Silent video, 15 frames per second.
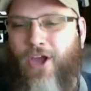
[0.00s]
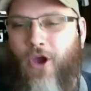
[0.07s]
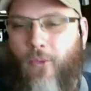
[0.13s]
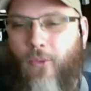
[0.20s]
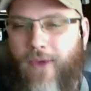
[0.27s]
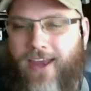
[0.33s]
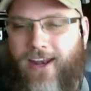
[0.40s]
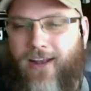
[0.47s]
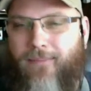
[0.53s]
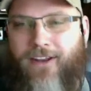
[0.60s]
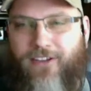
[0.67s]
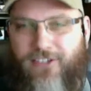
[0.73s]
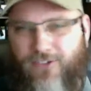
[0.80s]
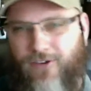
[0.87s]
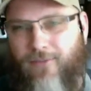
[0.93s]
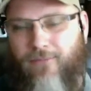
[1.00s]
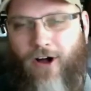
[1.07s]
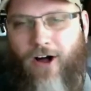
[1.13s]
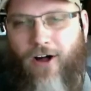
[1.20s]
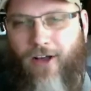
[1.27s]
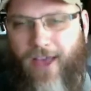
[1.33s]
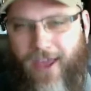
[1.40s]
We ended up in a strip
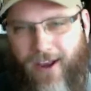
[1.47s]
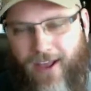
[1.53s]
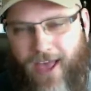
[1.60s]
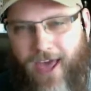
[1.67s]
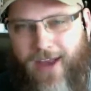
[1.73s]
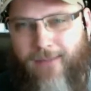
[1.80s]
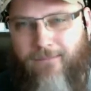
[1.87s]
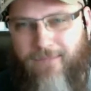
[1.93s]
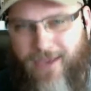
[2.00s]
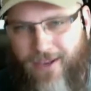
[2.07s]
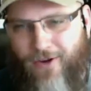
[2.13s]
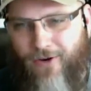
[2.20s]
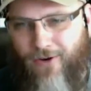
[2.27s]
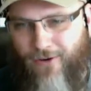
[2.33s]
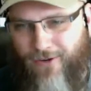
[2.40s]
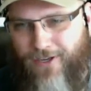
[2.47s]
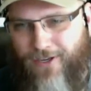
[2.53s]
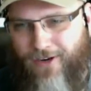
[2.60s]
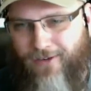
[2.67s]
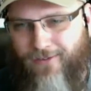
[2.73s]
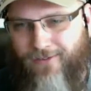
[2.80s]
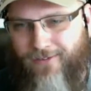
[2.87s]
mall and it had a mediocre
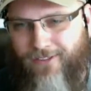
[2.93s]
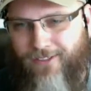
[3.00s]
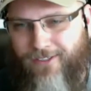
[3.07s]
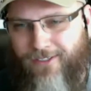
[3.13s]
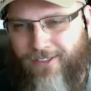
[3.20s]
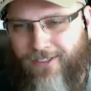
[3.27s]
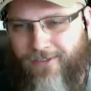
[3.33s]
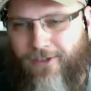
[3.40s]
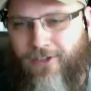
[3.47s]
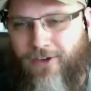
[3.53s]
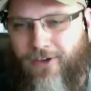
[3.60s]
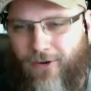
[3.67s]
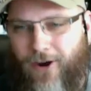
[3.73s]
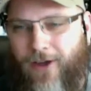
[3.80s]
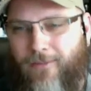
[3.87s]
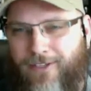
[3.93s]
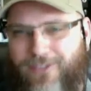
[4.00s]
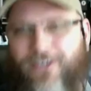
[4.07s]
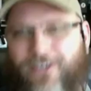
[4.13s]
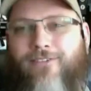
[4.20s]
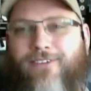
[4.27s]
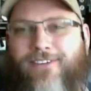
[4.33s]
dinner with crummy
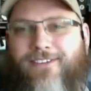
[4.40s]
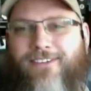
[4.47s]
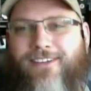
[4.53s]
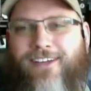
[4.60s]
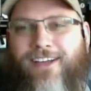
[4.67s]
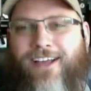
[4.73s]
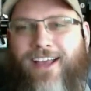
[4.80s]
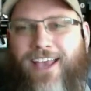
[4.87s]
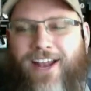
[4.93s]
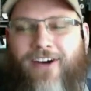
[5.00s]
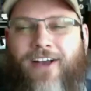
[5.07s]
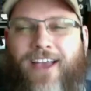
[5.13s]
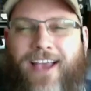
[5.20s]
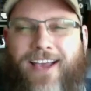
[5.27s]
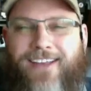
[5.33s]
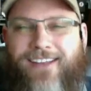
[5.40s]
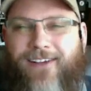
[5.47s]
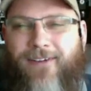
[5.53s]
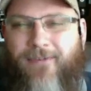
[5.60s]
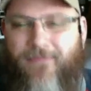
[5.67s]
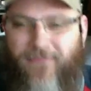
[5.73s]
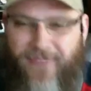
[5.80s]
service. I can't
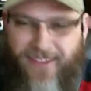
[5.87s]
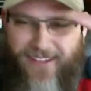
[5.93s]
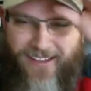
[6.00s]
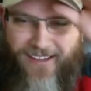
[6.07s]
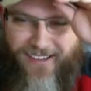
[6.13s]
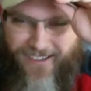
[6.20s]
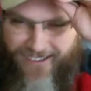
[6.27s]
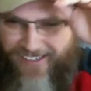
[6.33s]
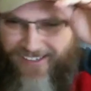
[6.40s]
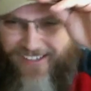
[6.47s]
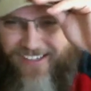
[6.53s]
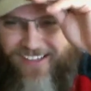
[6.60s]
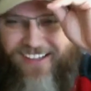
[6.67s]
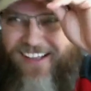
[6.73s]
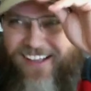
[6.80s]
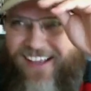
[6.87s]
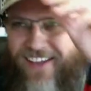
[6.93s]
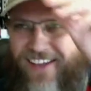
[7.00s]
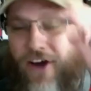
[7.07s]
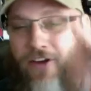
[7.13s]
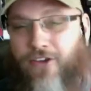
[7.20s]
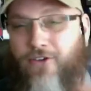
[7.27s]
take responsibility for that.
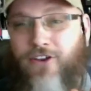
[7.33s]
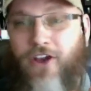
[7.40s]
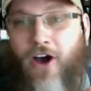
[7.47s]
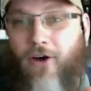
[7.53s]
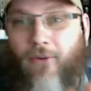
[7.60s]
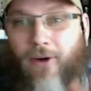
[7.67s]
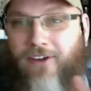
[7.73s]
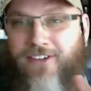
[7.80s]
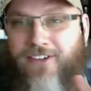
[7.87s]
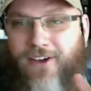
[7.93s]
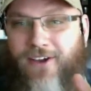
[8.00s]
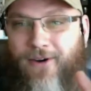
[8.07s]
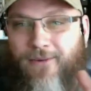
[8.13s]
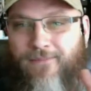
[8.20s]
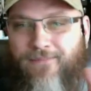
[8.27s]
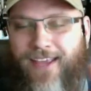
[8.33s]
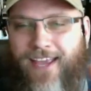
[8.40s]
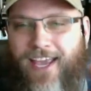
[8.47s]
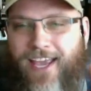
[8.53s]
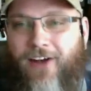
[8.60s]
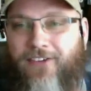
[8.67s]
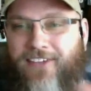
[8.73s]
No, it wasn't you.
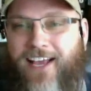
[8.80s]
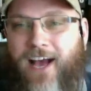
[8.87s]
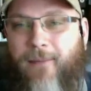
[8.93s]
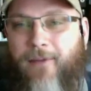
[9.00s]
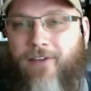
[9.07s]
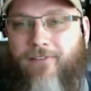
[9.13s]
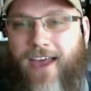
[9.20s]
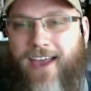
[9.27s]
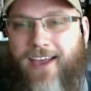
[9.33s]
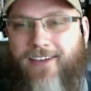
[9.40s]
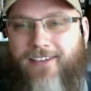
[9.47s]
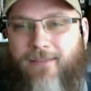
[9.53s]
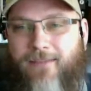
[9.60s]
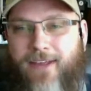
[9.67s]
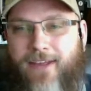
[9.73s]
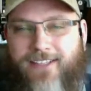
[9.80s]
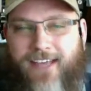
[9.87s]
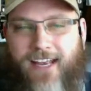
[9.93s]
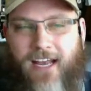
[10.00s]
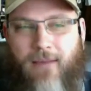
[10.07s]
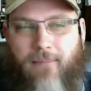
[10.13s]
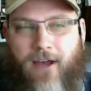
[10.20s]
You know, it's like coming to Vegas and me
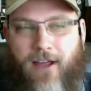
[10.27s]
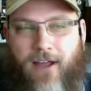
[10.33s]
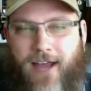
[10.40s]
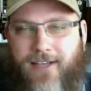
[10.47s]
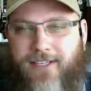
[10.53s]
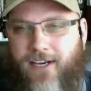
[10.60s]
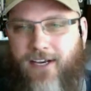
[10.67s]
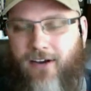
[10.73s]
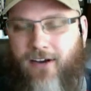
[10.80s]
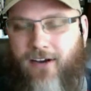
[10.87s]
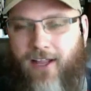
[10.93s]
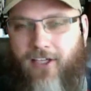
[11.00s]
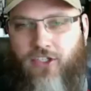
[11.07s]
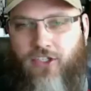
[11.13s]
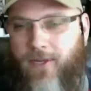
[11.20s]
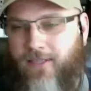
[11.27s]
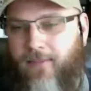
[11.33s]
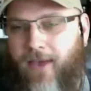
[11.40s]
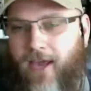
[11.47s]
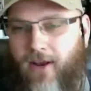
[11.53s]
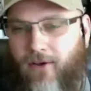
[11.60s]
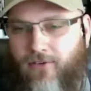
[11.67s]
setting up a dinner at like Sweet
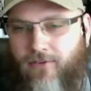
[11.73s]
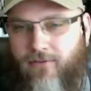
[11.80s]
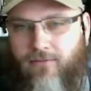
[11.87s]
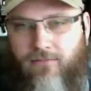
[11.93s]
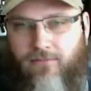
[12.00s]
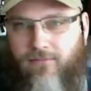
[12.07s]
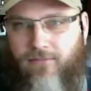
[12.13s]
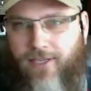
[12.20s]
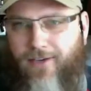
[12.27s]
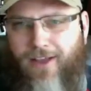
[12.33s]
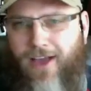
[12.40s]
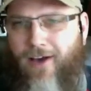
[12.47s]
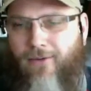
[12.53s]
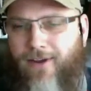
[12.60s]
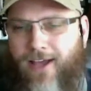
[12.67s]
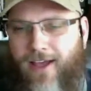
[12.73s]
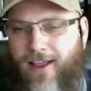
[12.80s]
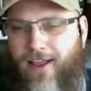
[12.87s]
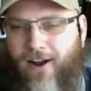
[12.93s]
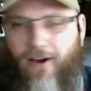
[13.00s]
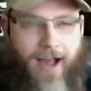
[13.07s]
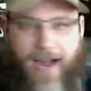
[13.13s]
Tomatoes. Like, no, we're not.
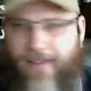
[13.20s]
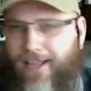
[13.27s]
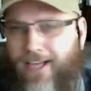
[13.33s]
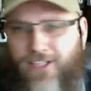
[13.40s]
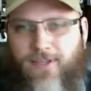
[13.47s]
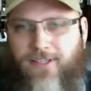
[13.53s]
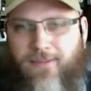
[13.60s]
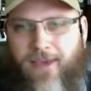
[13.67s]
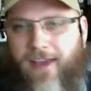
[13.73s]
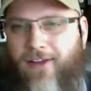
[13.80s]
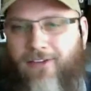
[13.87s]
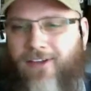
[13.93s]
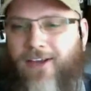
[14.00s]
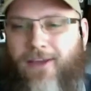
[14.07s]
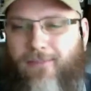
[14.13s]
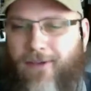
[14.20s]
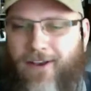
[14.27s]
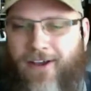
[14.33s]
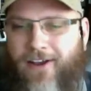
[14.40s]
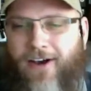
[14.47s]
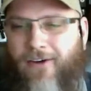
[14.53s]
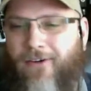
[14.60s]
You know, I like Sweet Tomatoes, but
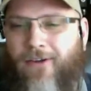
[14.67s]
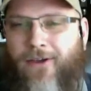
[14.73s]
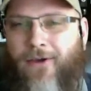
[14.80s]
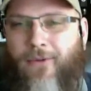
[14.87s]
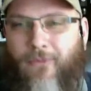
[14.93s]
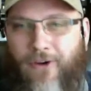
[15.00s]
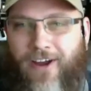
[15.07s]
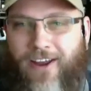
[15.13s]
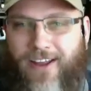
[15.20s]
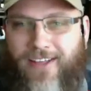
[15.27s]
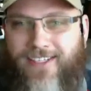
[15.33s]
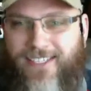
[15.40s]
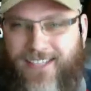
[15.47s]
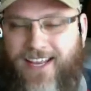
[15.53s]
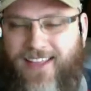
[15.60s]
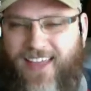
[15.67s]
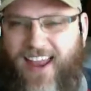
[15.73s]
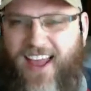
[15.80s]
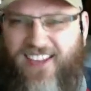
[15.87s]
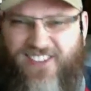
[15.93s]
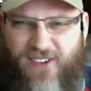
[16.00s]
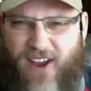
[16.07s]
no, we're in a city that
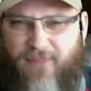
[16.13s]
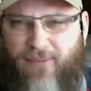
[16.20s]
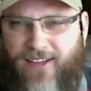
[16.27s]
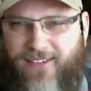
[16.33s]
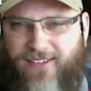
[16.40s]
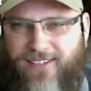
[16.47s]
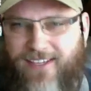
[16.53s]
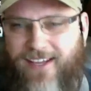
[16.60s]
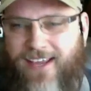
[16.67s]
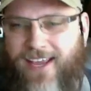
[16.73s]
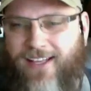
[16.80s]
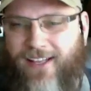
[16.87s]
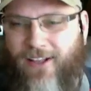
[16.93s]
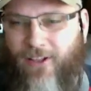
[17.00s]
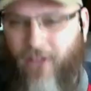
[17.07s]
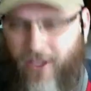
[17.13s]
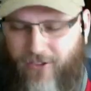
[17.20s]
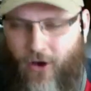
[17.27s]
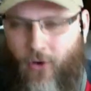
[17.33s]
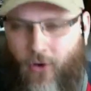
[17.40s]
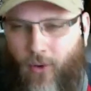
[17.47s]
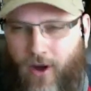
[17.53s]
has great places to eat. Let's
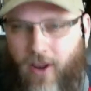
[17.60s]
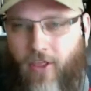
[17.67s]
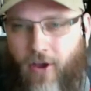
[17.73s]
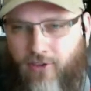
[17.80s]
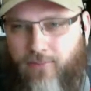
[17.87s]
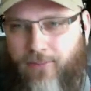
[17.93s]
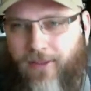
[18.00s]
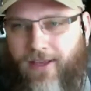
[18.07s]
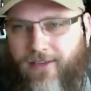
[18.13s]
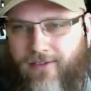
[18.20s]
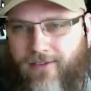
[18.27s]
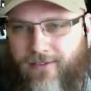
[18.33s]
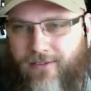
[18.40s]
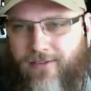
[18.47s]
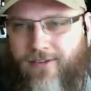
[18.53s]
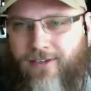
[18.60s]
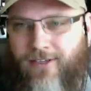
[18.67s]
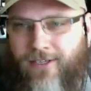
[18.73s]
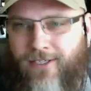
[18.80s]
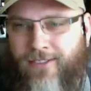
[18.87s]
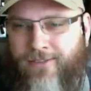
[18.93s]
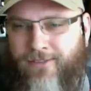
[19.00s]
go one of those places.
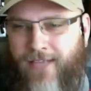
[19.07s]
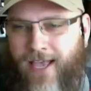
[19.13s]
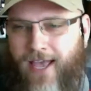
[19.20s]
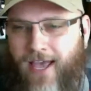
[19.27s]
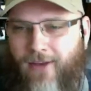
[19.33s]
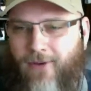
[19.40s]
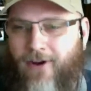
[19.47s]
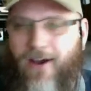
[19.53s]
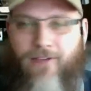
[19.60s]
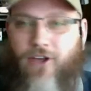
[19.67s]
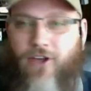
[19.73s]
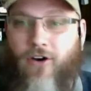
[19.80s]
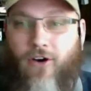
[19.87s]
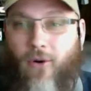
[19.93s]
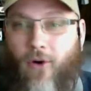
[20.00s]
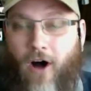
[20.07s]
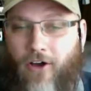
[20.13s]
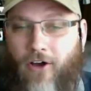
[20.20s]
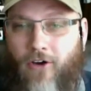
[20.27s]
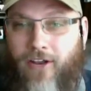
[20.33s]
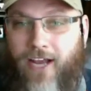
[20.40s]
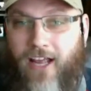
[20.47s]
And we don't have to all
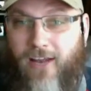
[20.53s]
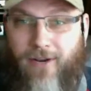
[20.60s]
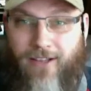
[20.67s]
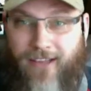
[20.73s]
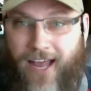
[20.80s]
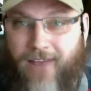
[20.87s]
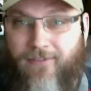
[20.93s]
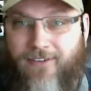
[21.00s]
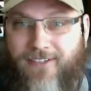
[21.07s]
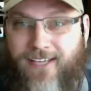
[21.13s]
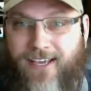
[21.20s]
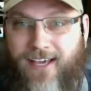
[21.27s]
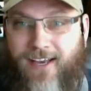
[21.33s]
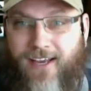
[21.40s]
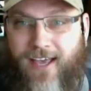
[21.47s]
go together, but a lot of us did.